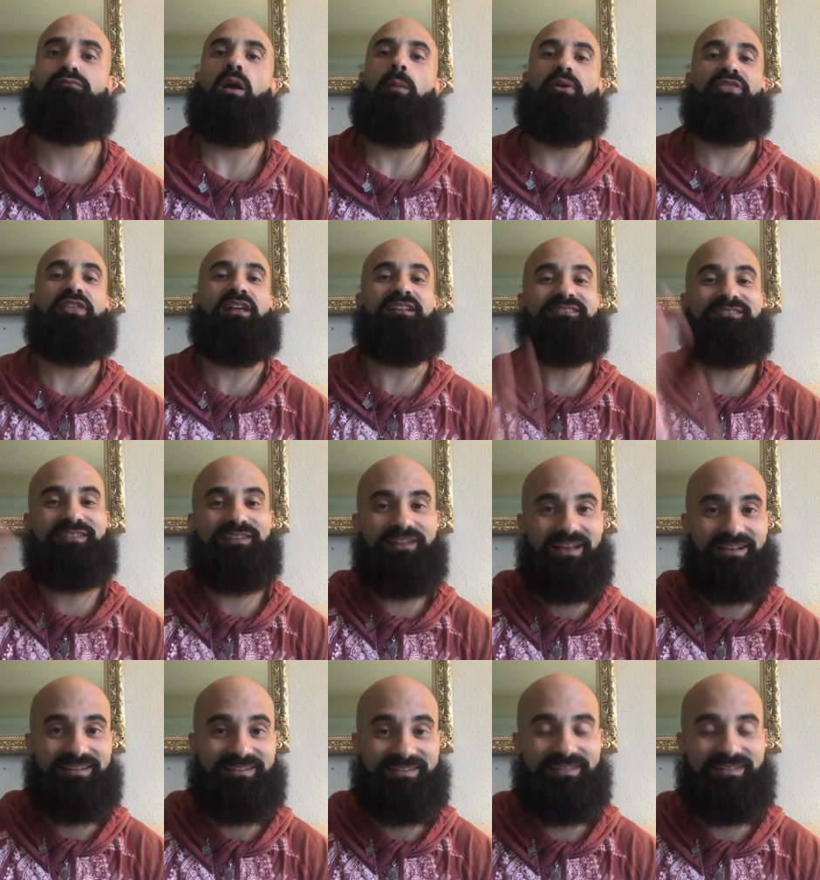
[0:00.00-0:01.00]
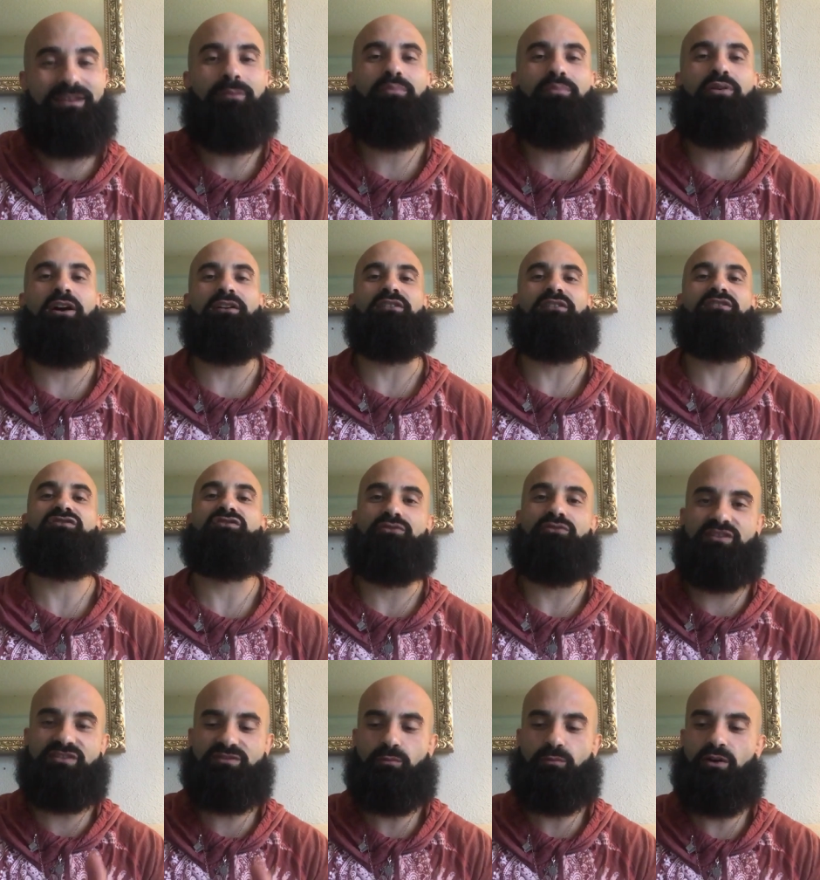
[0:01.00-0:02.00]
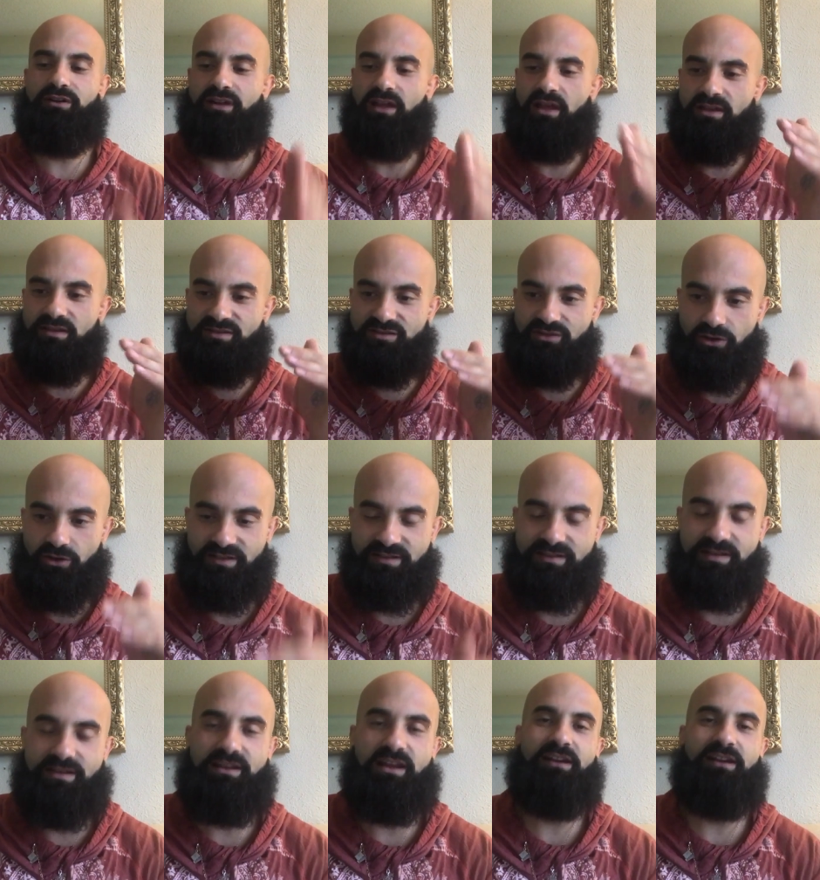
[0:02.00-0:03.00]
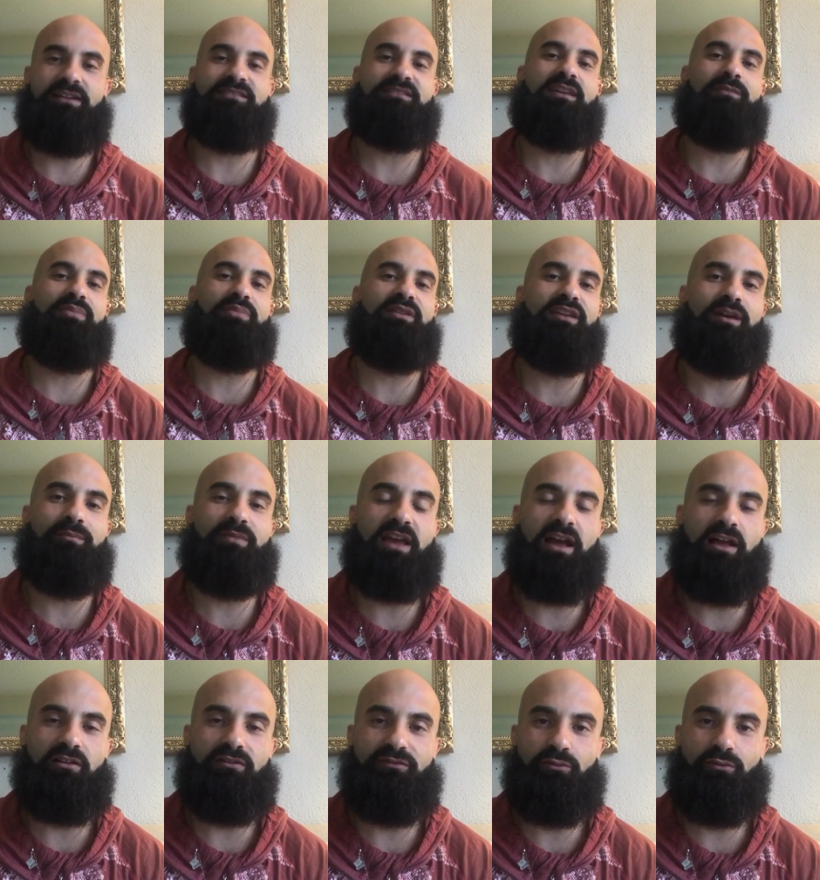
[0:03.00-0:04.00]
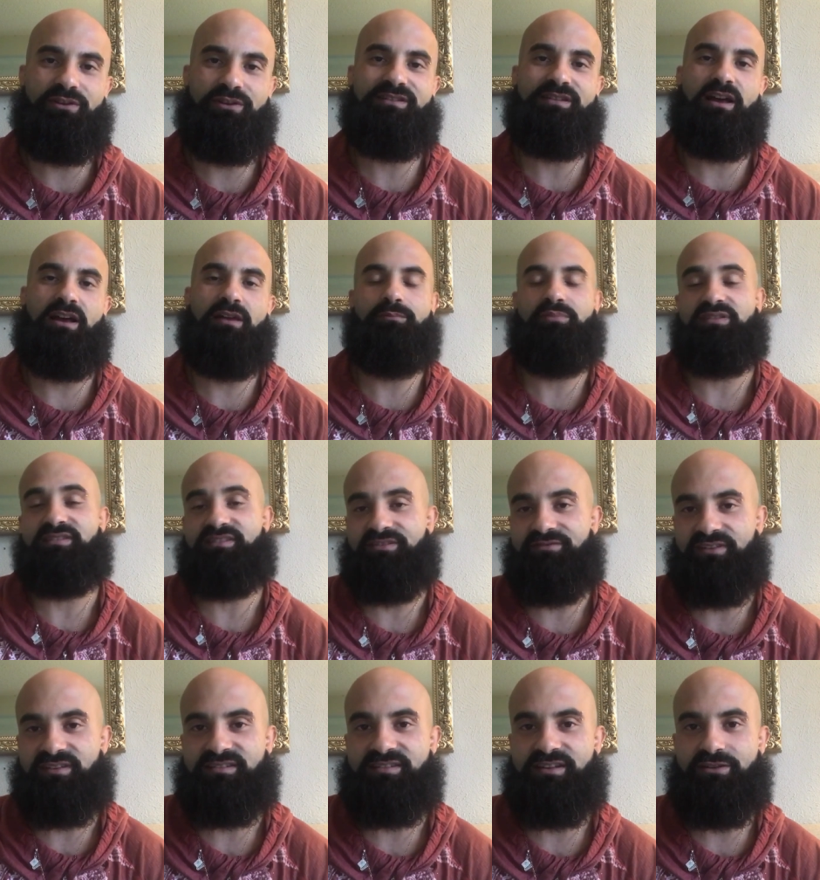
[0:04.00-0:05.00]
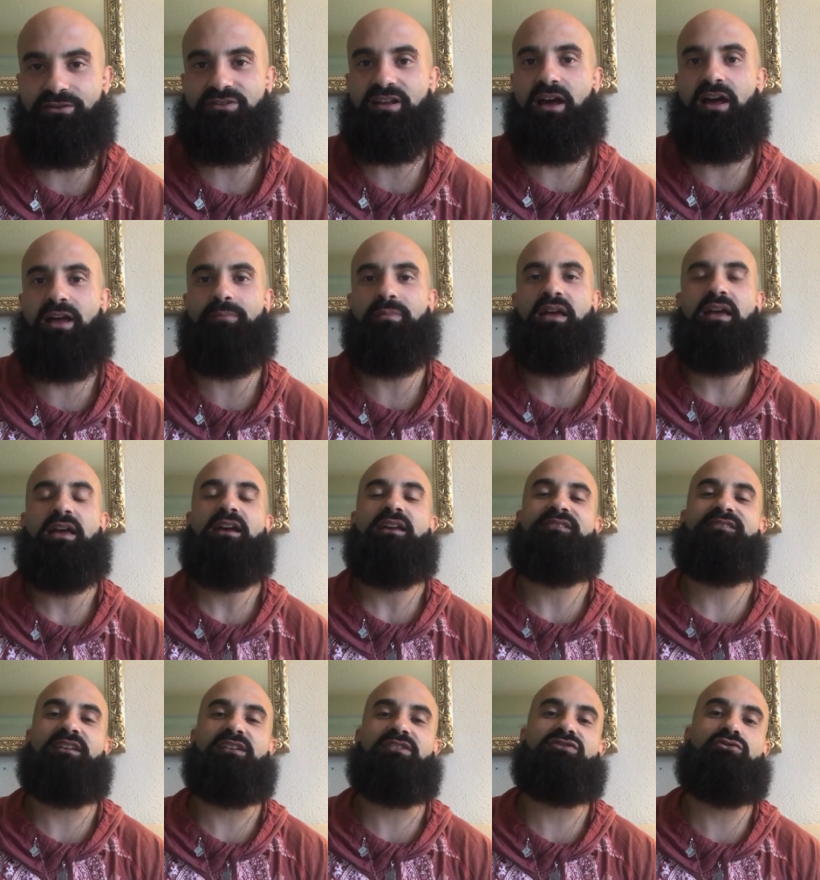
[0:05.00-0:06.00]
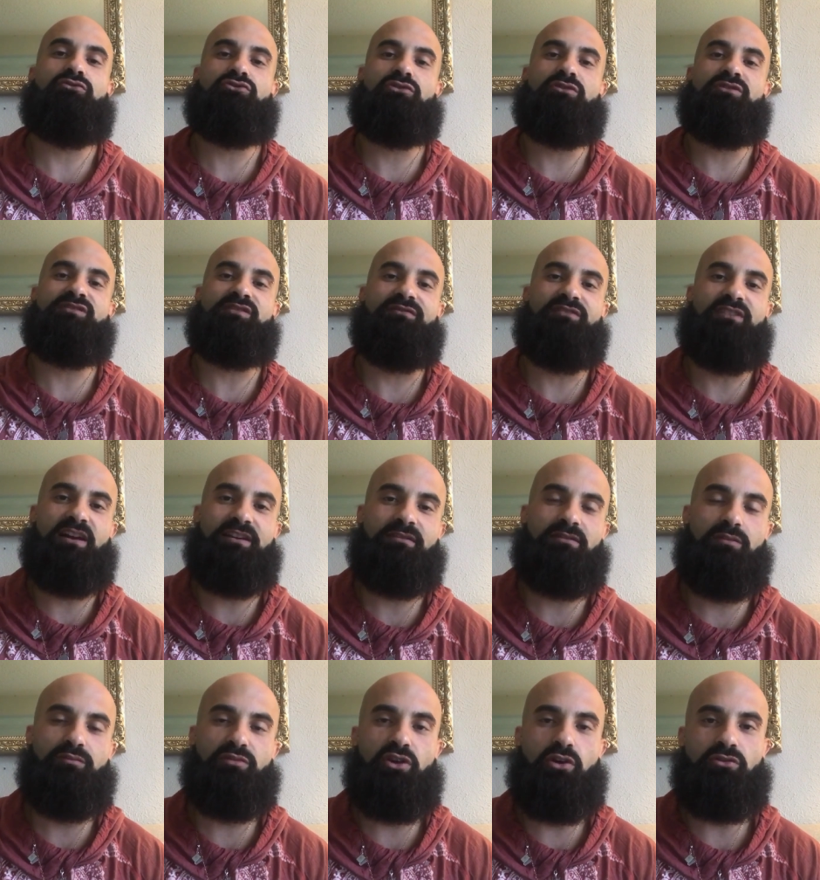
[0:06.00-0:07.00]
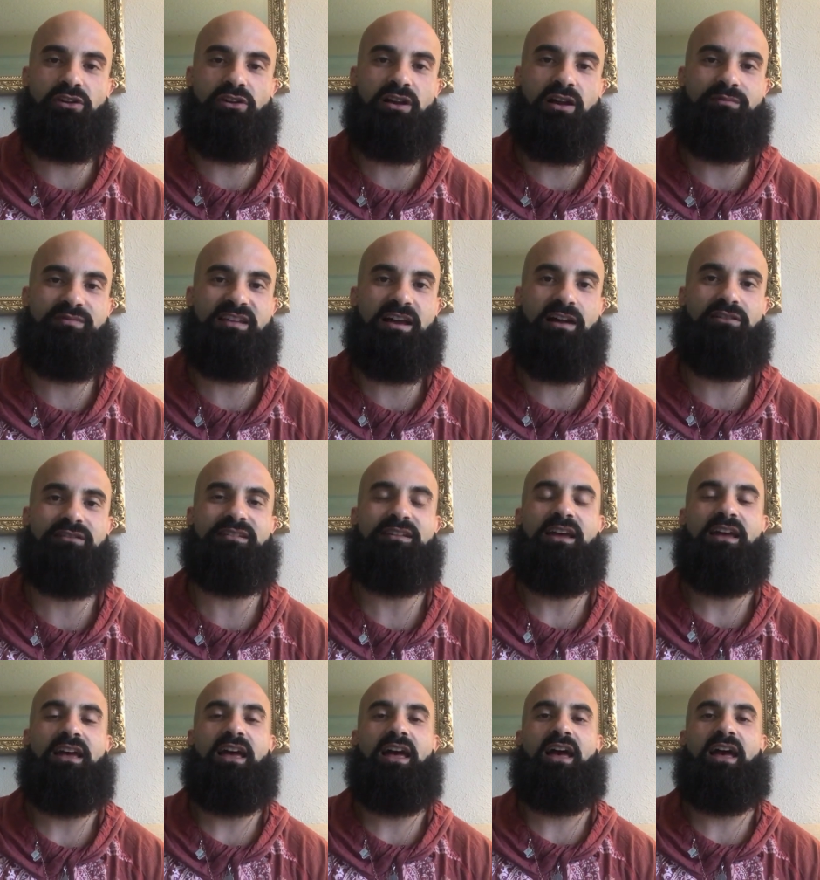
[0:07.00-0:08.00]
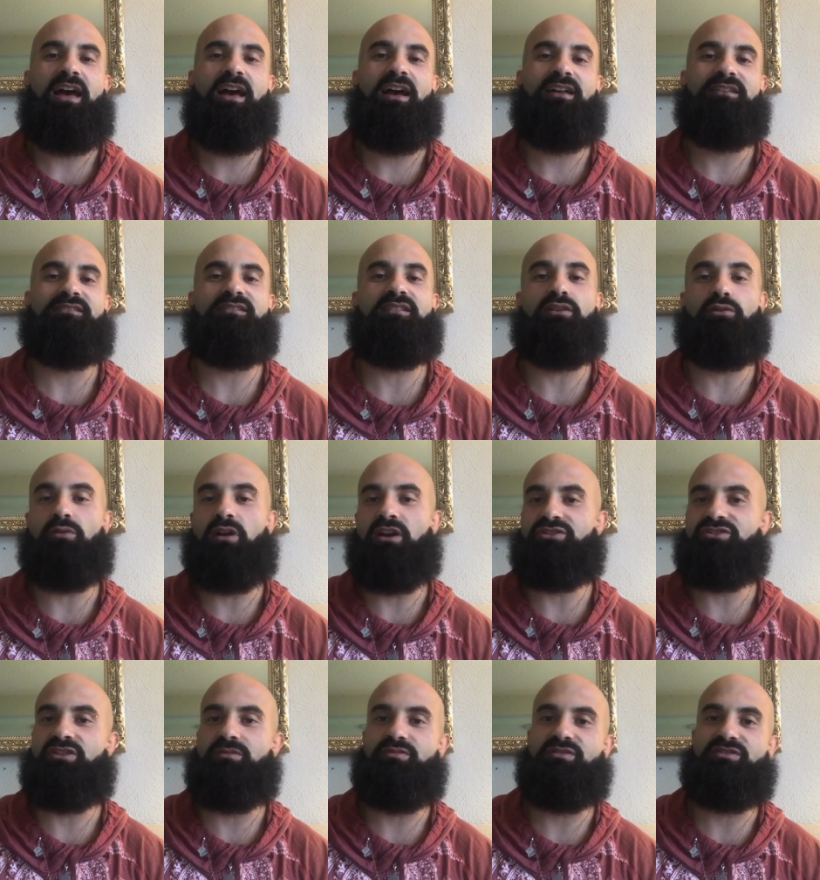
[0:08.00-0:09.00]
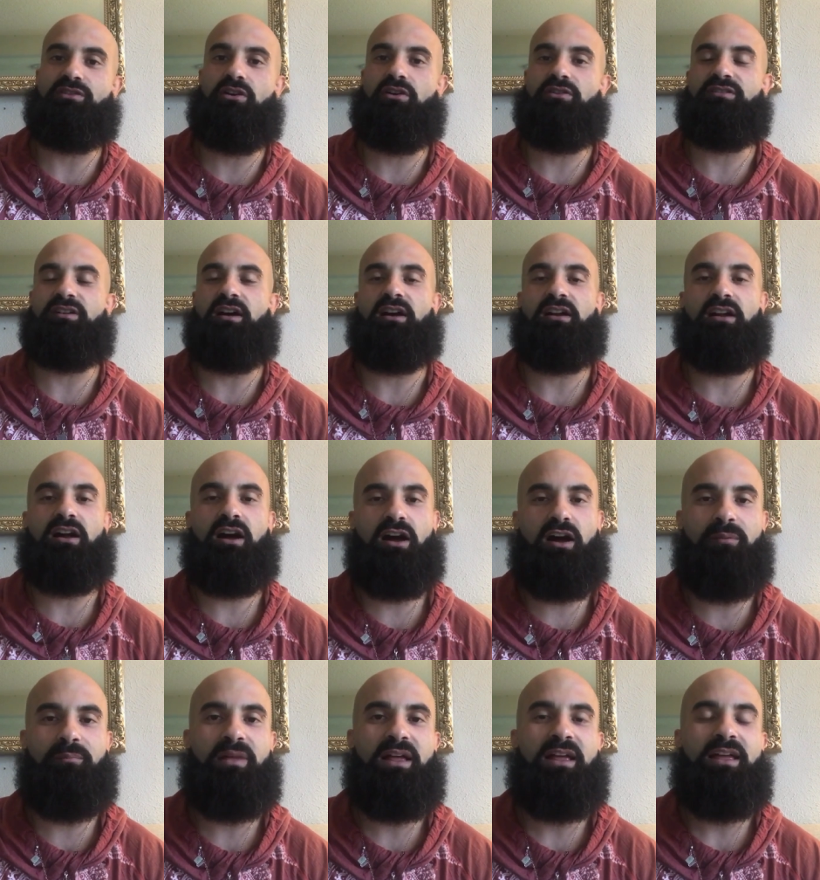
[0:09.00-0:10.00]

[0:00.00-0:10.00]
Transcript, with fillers: But that's the next product. So this one, starting tonight at ten P M California time, Pacific Standard Time, Sex Sutras of Ninth Limb Yoga comes out at the arash dibazar dot com,